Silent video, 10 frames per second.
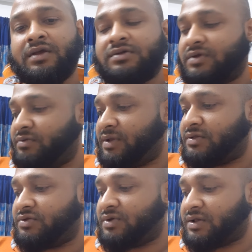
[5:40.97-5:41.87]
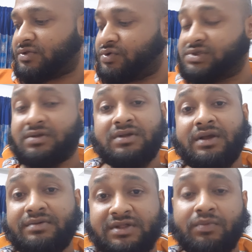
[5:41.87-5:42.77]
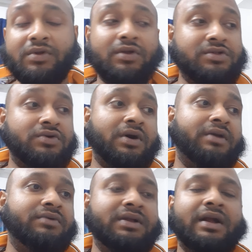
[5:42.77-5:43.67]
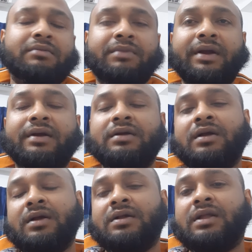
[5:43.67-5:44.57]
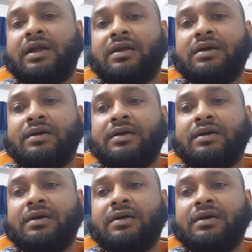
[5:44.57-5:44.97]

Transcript: It makes you ask question. Someone also I really admire, like